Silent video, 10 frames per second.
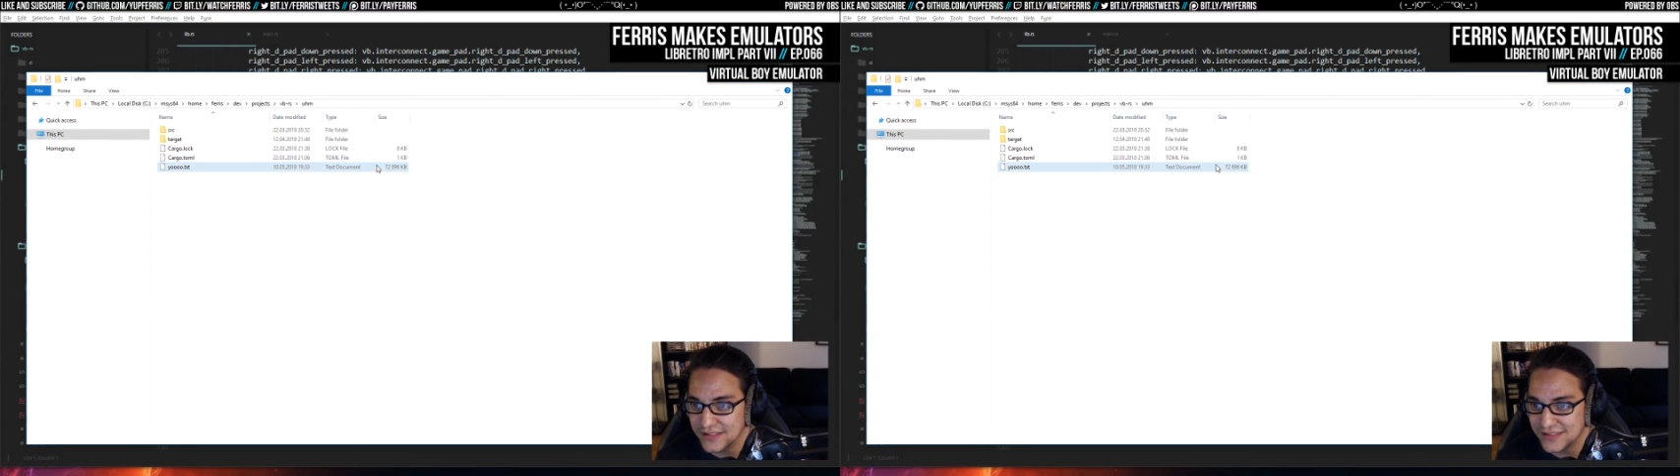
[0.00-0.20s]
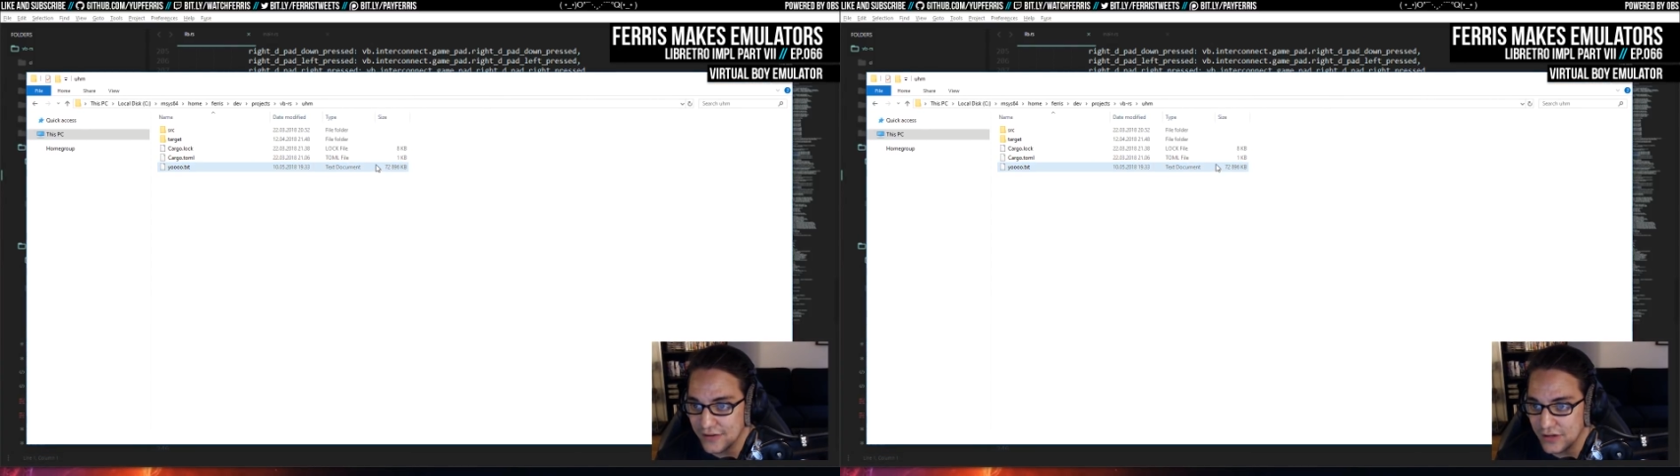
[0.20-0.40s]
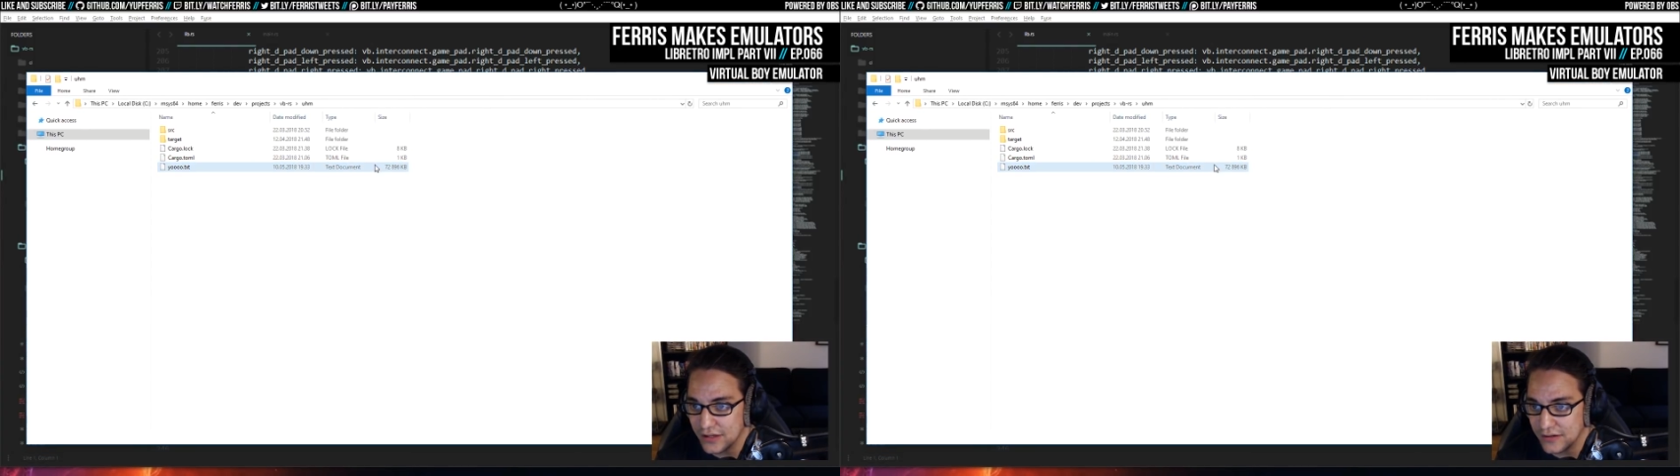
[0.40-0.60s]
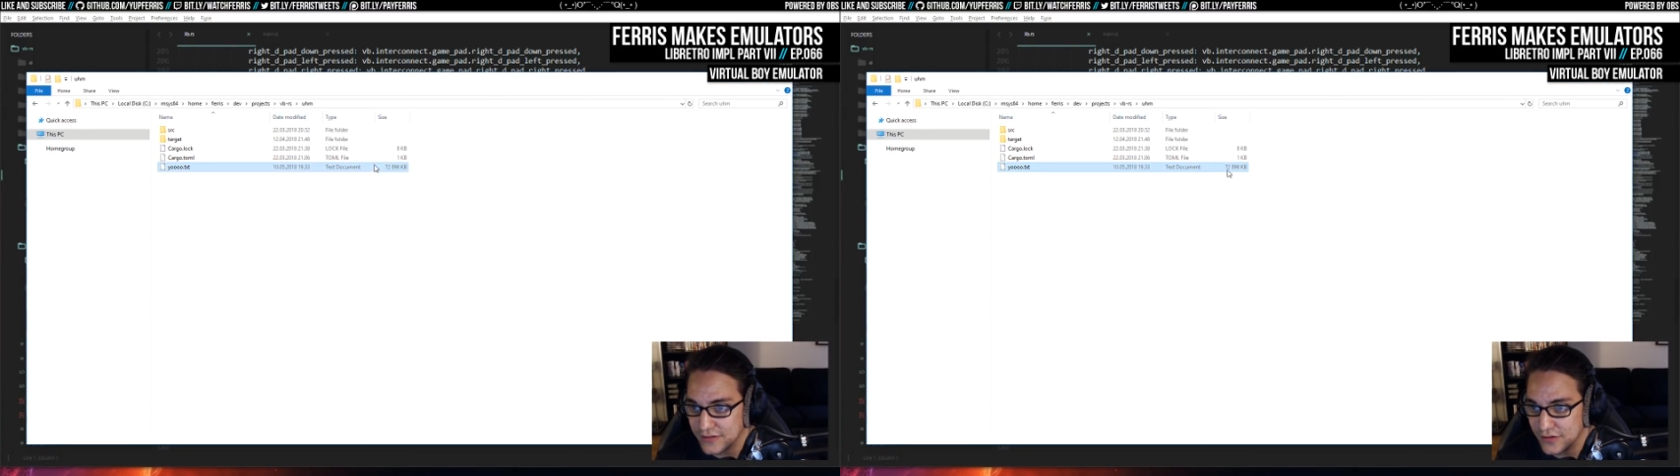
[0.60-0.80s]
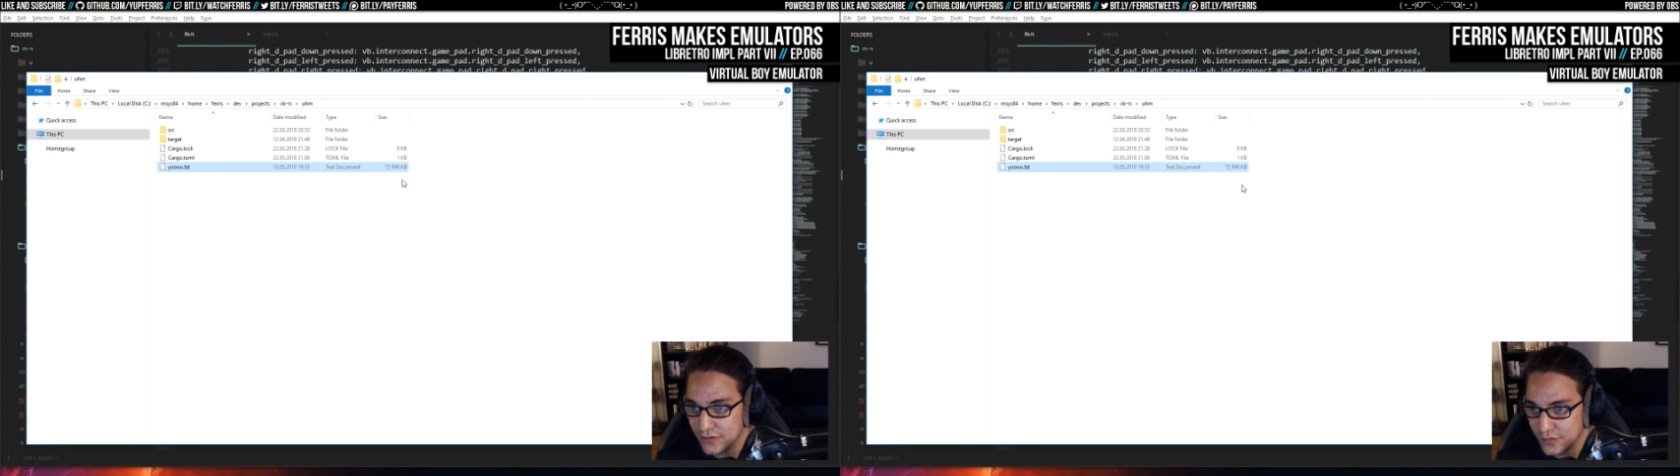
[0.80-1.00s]

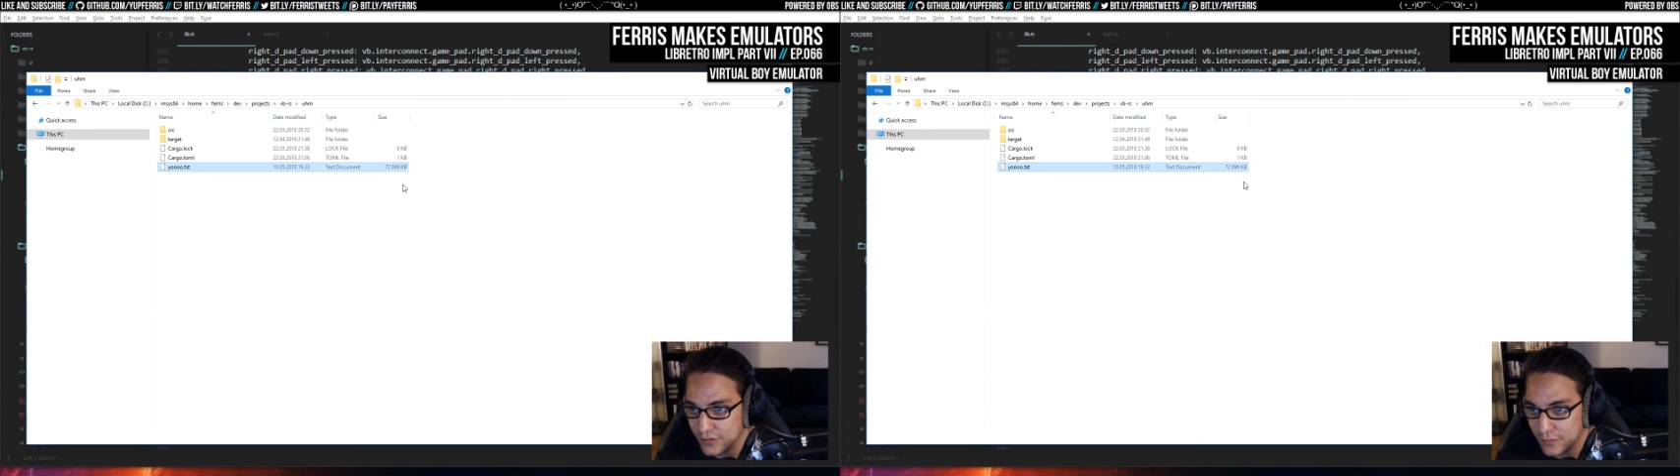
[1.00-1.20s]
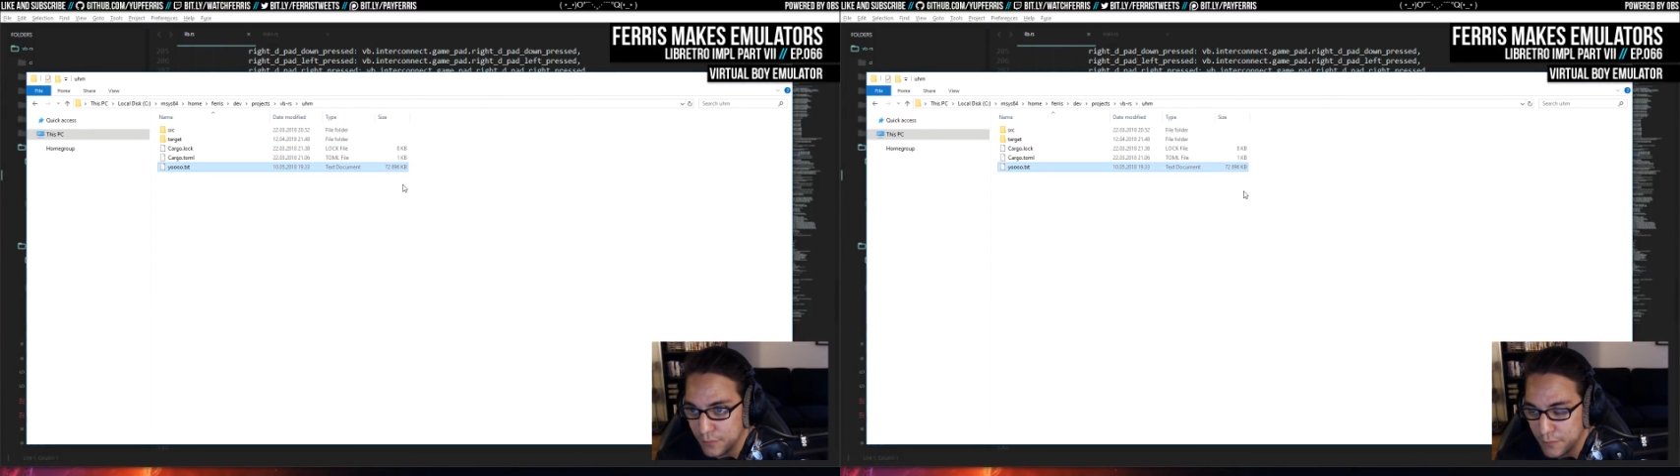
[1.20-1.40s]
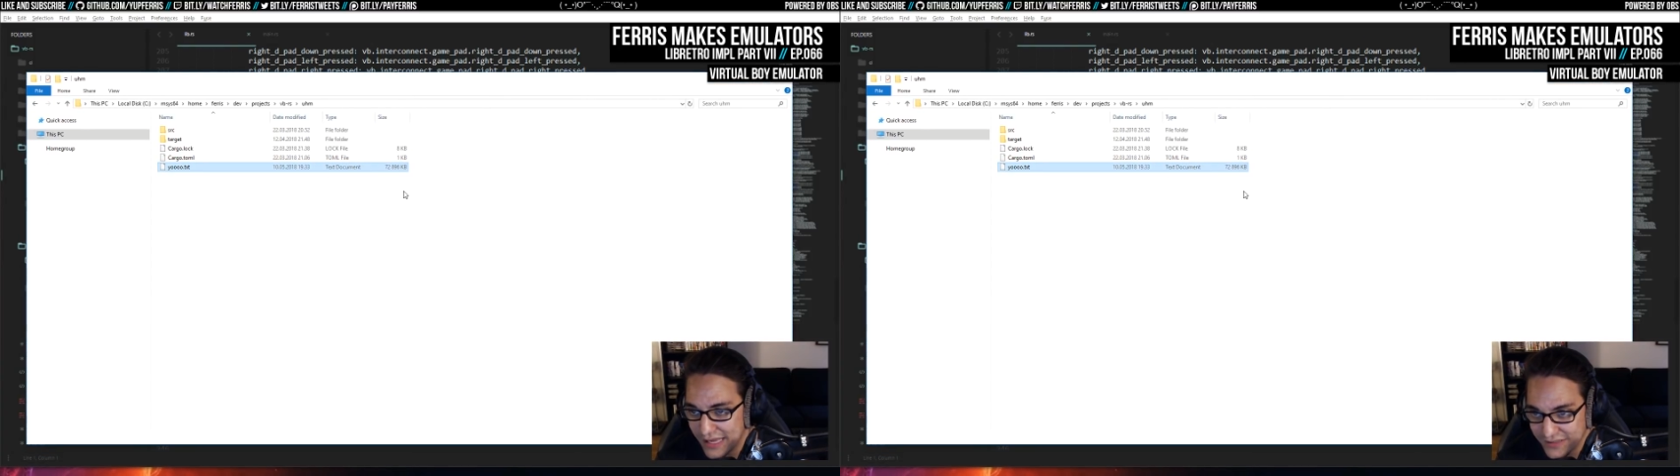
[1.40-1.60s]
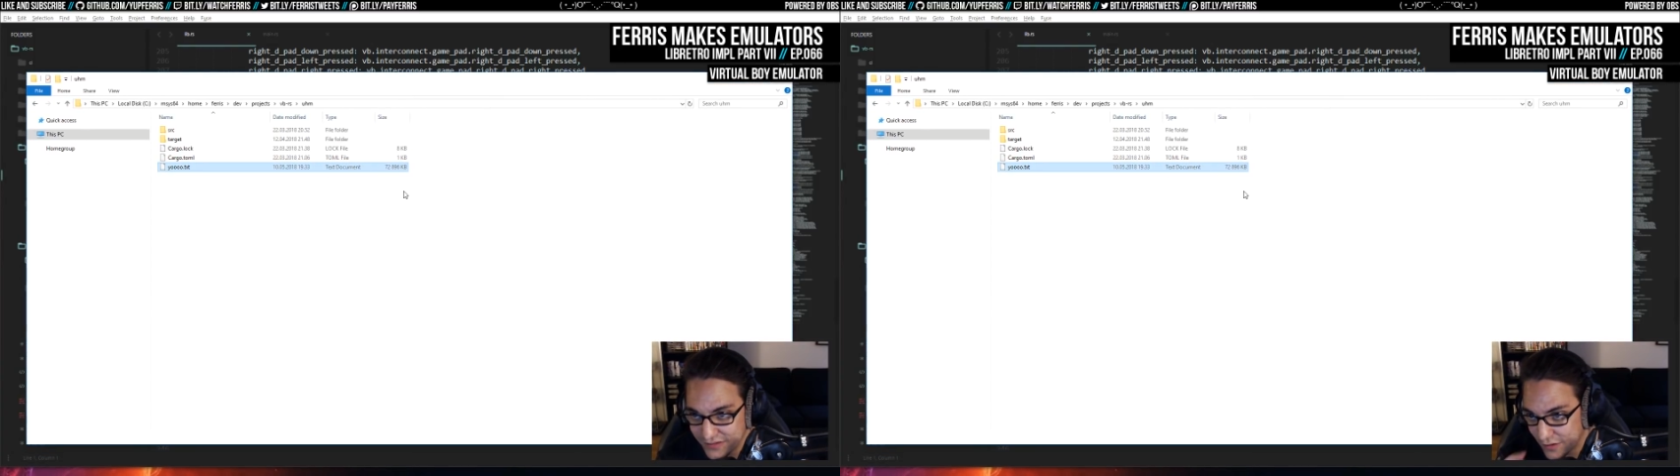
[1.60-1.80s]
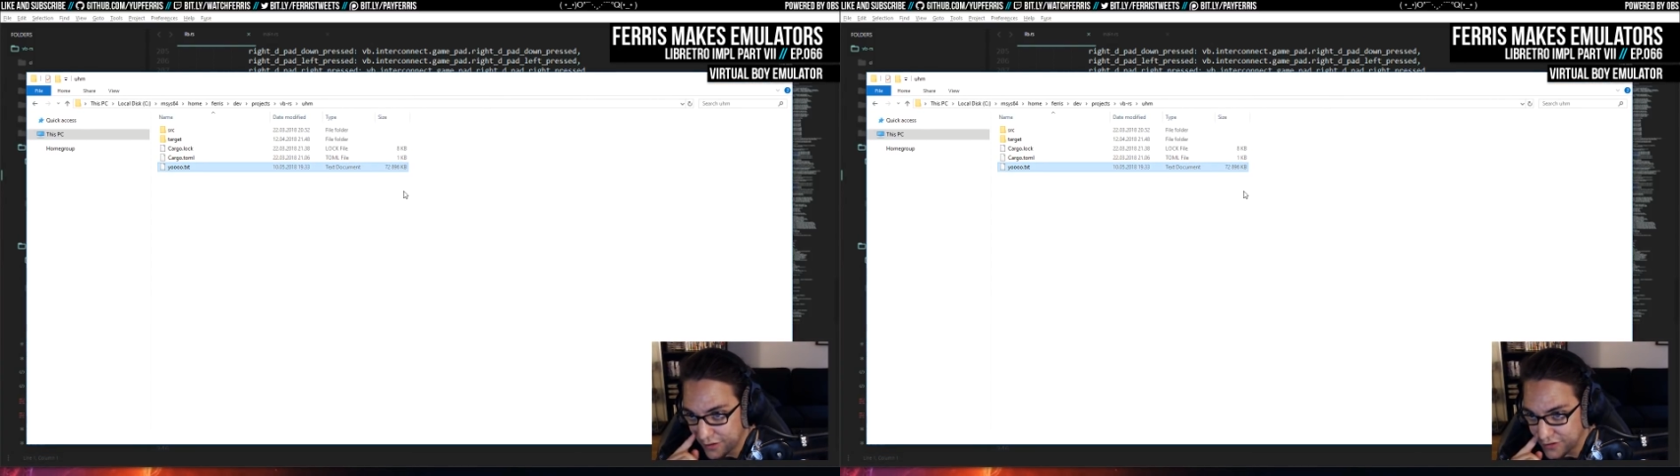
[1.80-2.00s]
72 megs
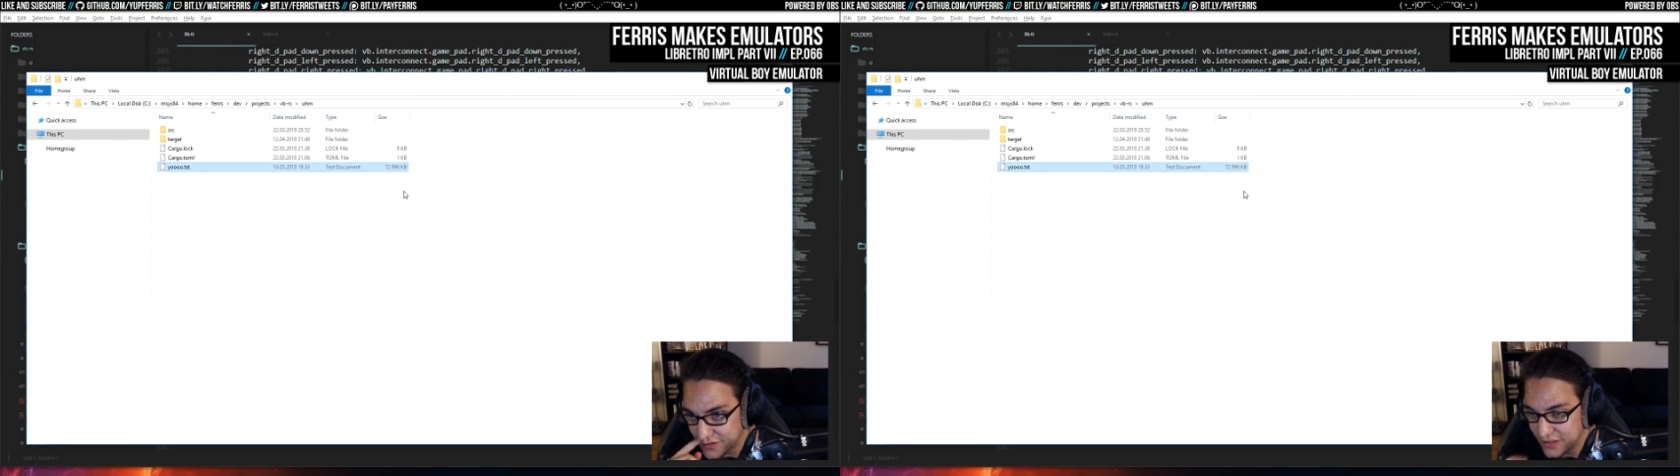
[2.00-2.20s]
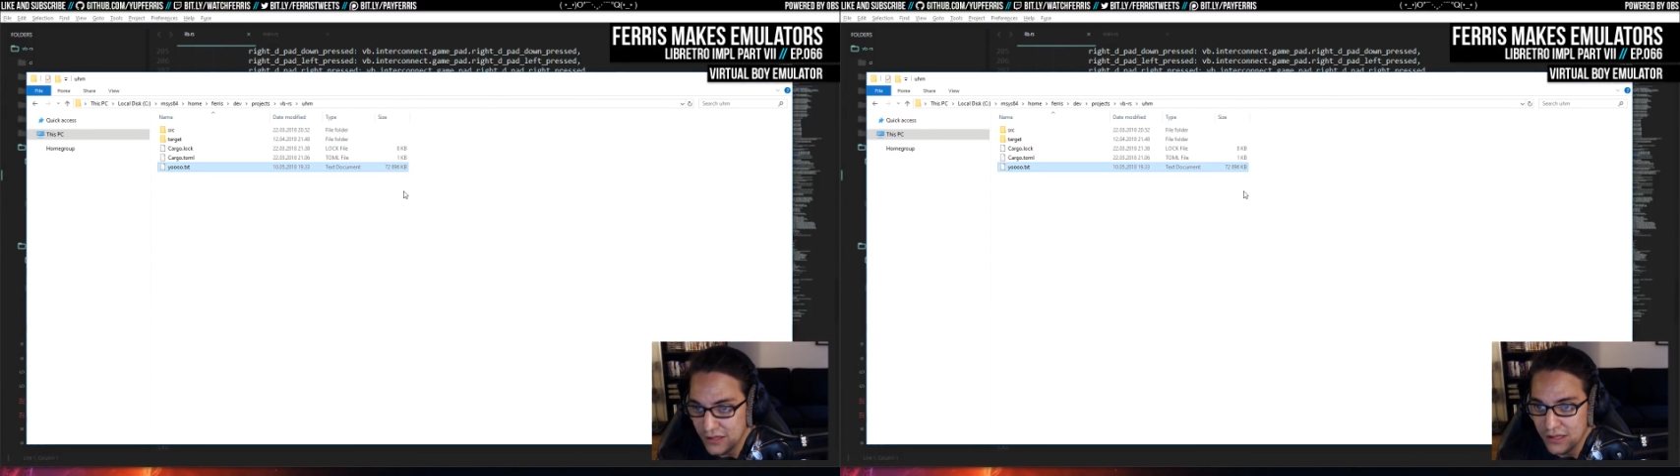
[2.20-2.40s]
large